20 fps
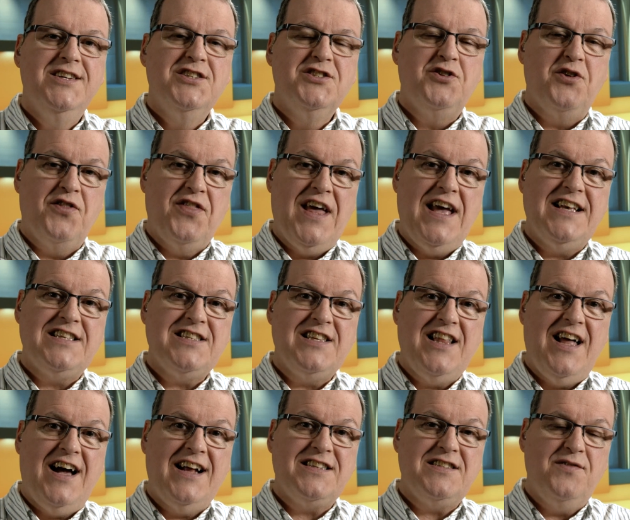So thanks a
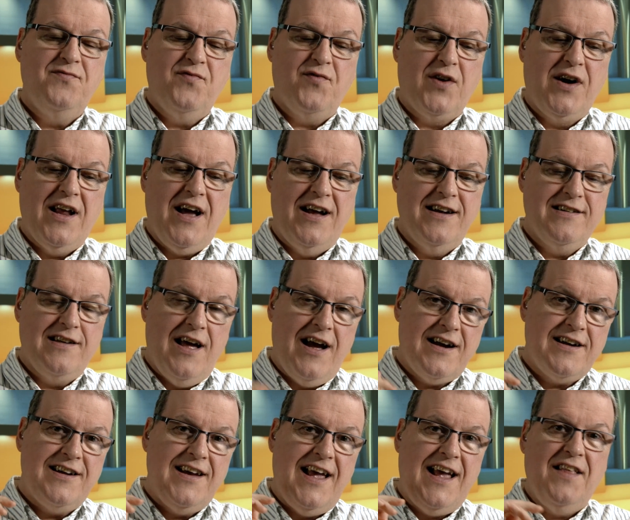lot to Verdun
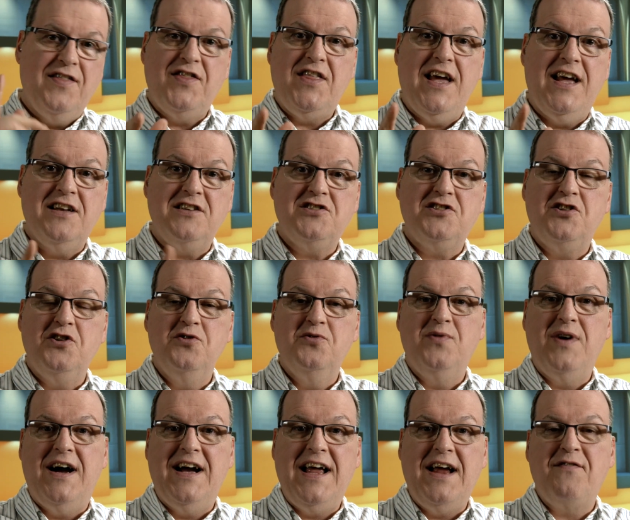Luck and thanks
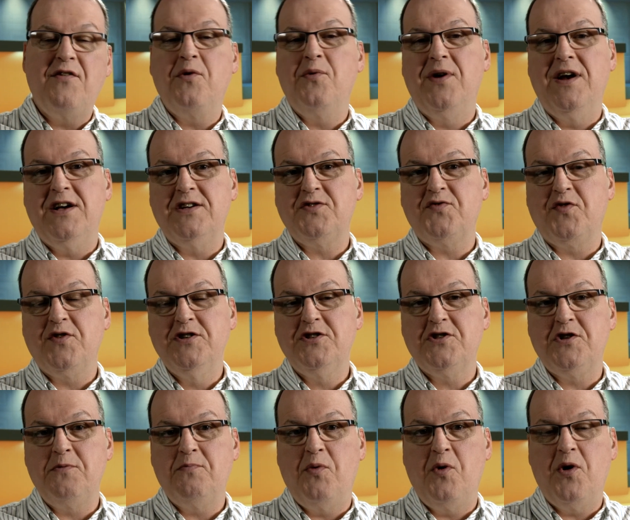to uh, everyone else for your
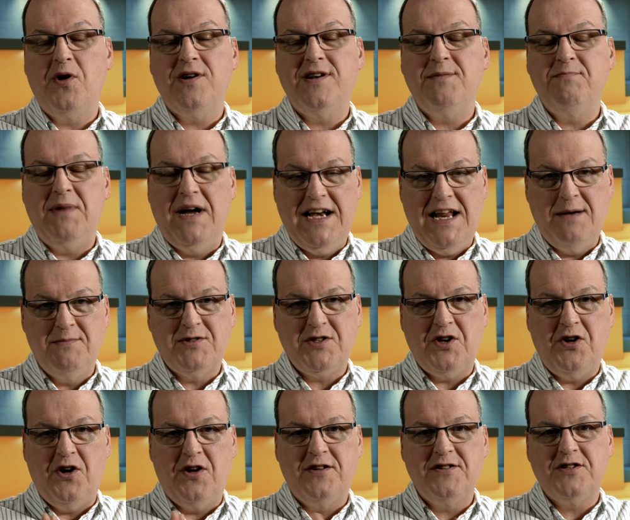support. My name is
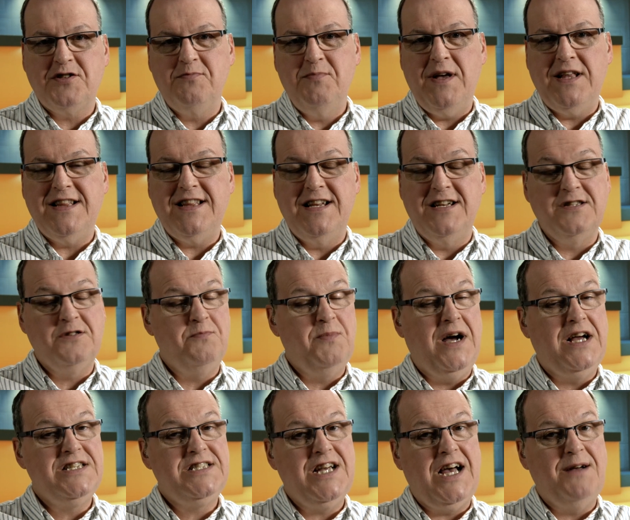Colin Smith and it's
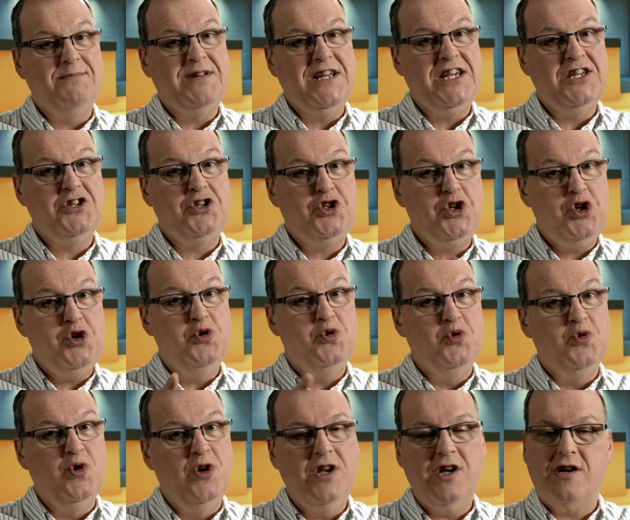my job to get you
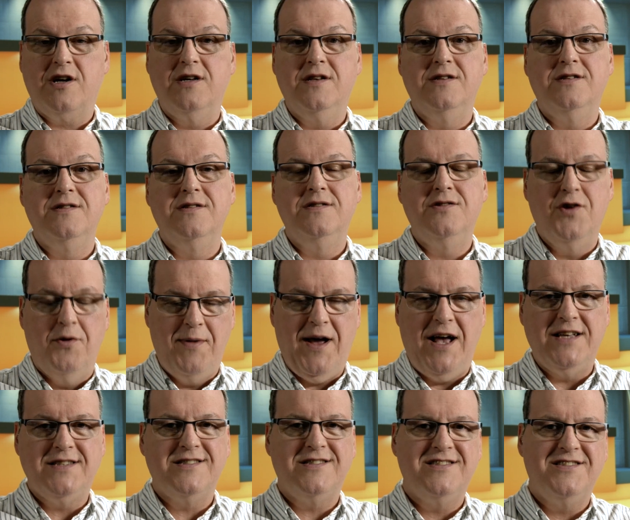looking your
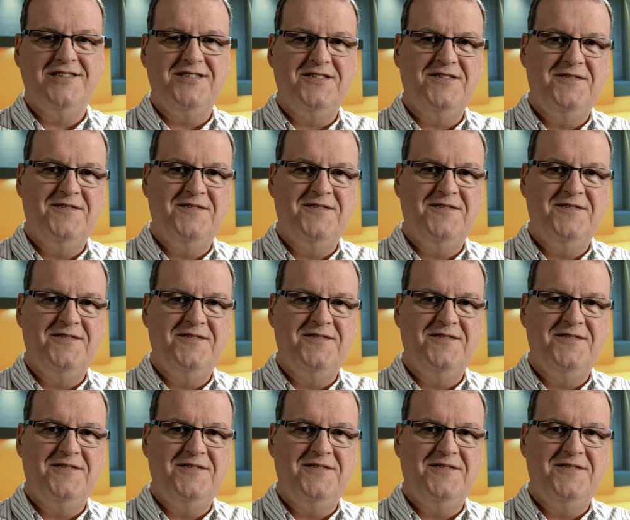best.